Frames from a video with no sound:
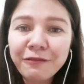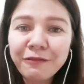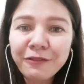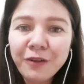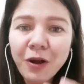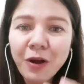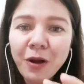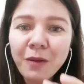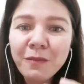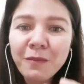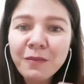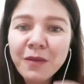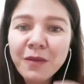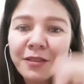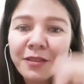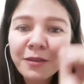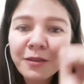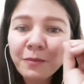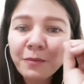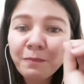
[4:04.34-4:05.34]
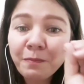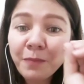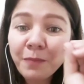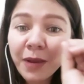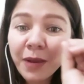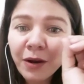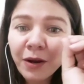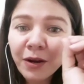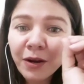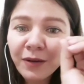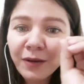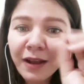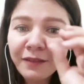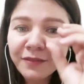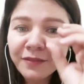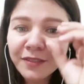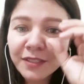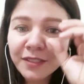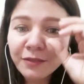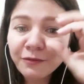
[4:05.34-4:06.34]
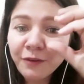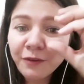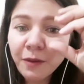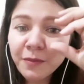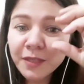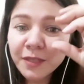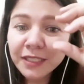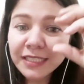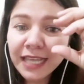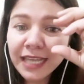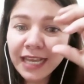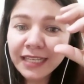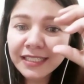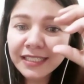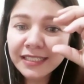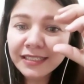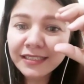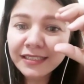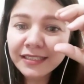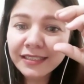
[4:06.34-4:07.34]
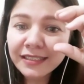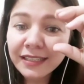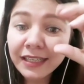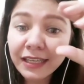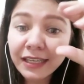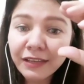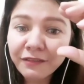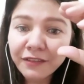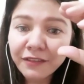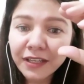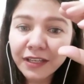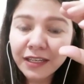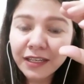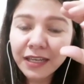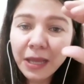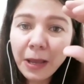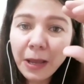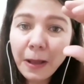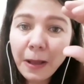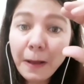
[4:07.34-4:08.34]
from the paragraphs from the texts given.